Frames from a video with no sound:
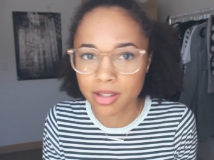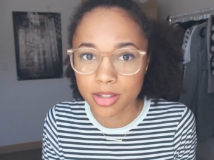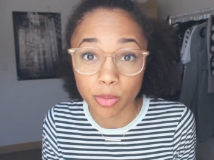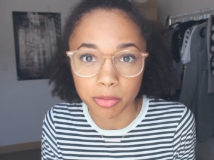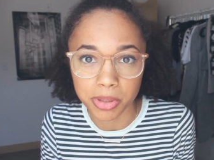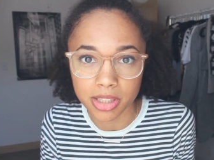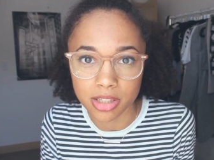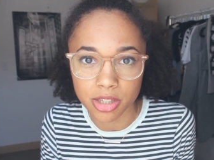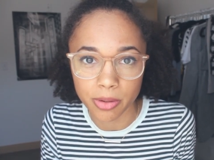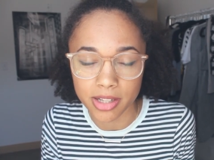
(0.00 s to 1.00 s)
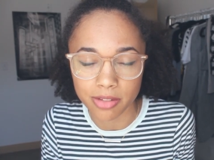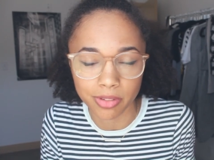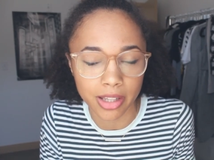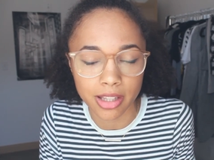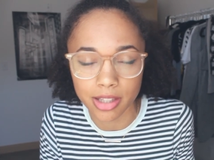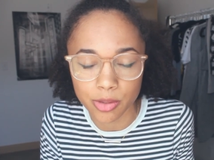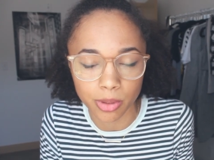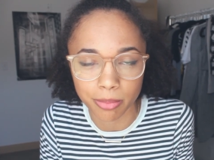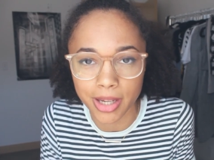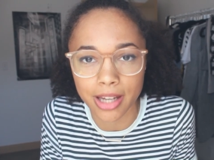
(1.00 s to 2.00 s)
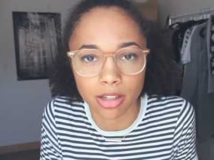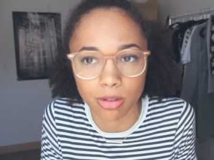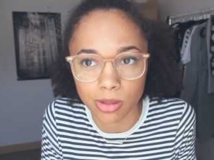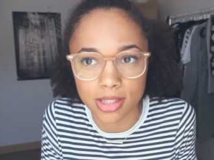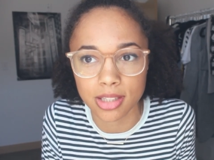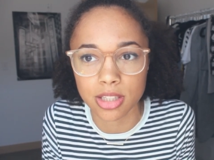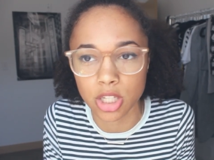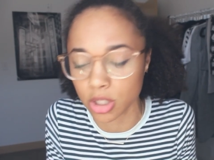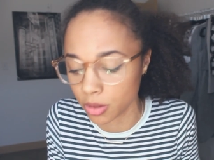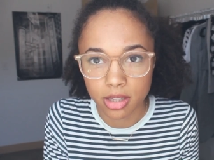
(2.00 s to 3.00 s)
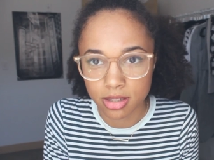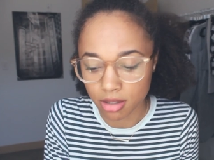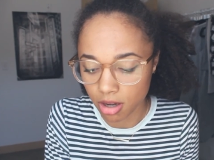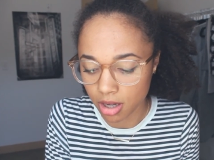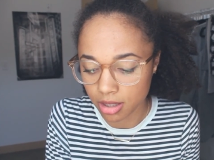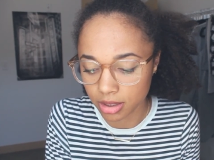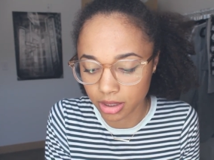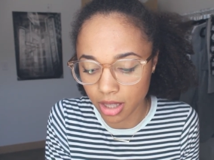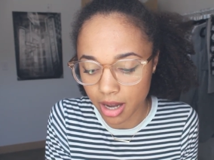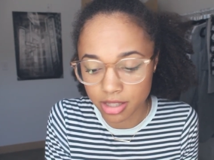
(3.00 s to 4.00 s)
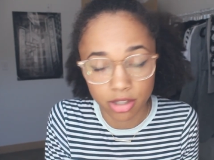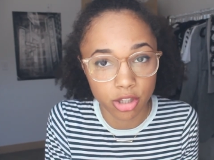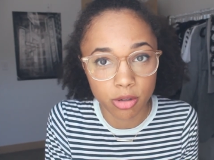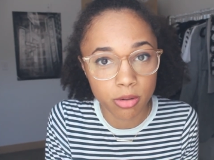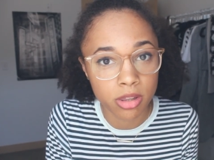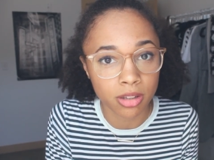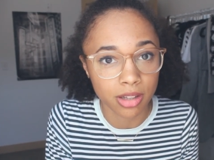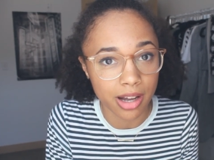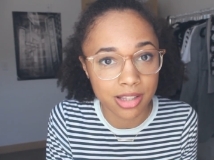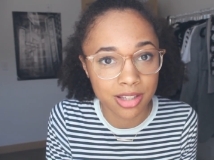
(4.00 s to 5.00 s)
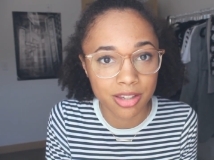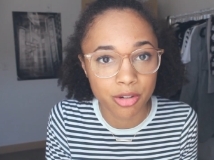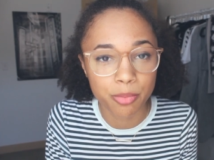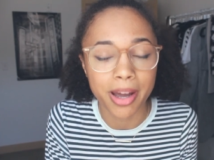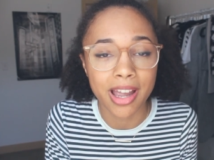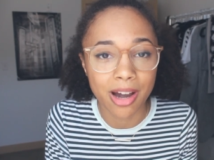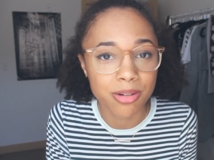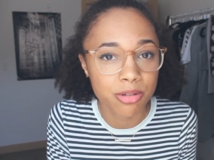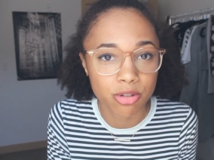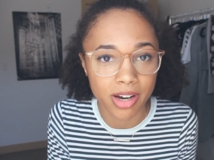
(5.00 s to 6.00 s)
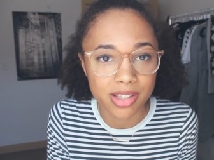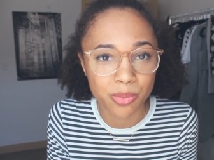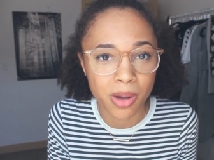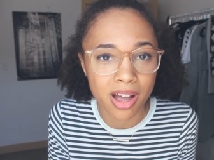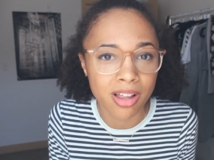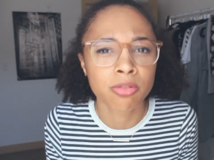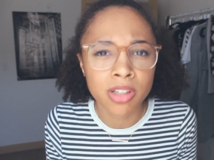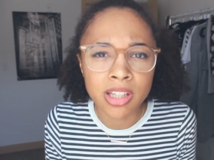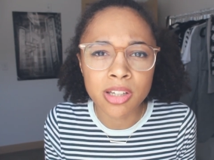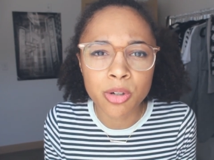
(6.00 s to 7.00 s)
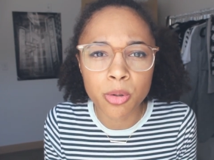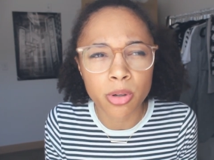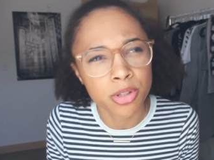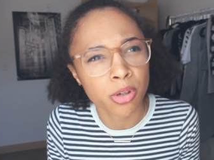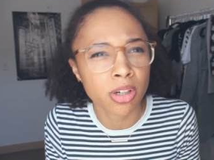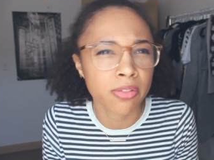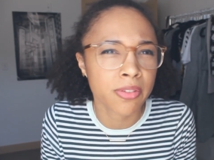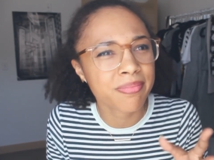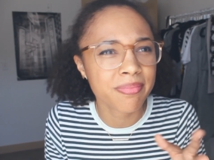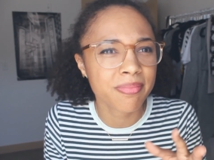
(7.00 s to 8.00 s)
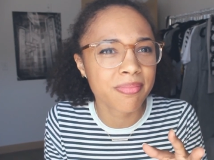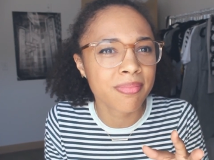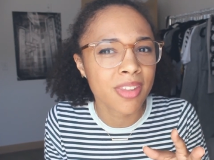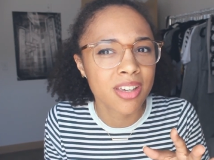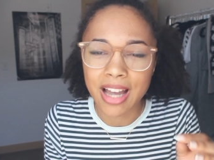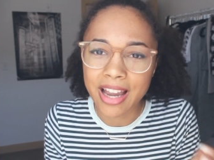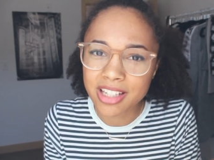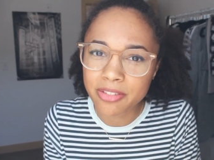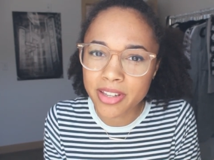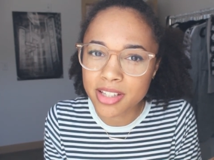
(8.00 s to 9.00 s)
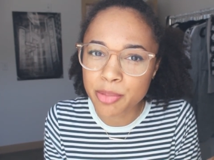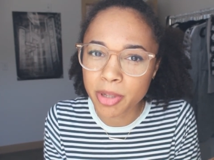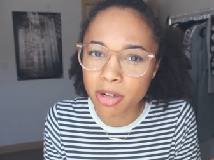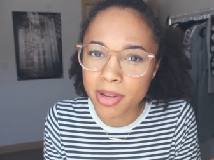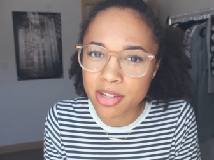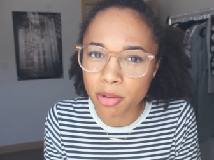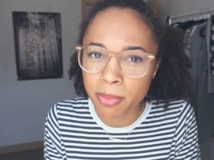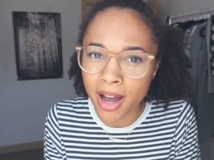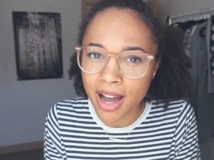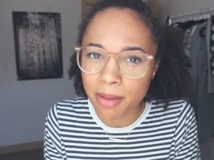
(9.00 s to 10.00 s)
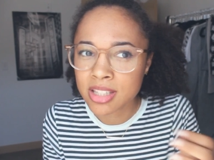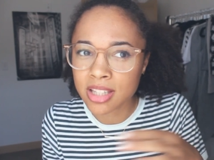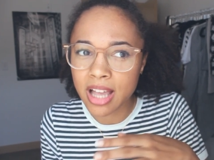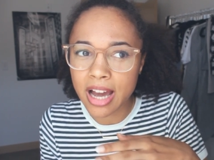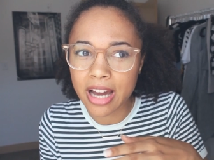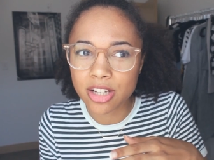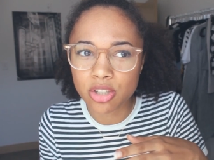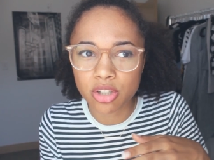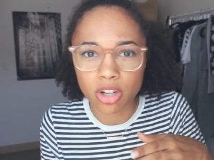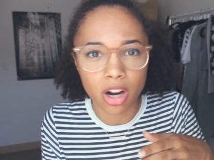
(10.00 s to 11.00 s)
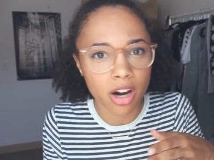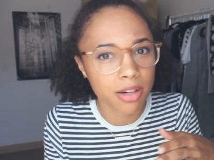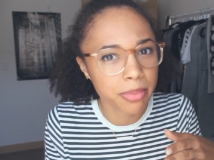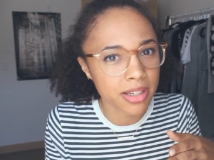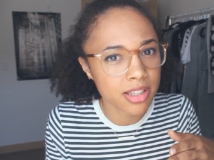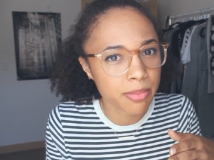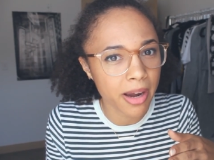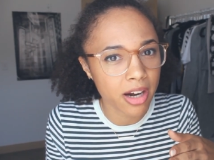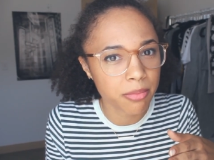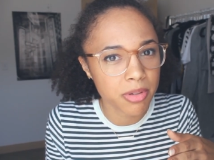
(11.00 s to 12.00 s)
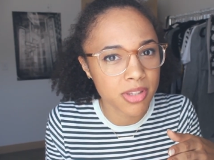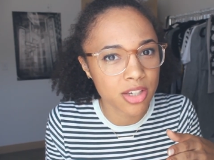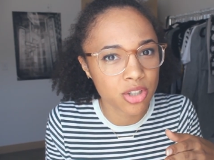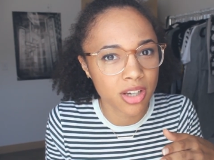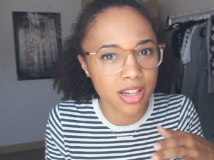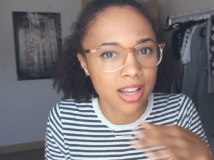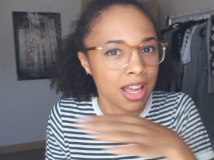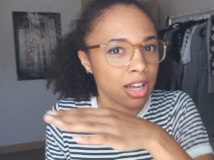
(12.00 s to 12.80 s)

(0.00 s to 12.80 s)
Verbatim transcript: That's what I've been into as of late. That's what I'm kind of always into. The song Lost Youth, Lost You by How to Dress Well. Really cool sort of kind of experimental pop slash R&B inspired musician.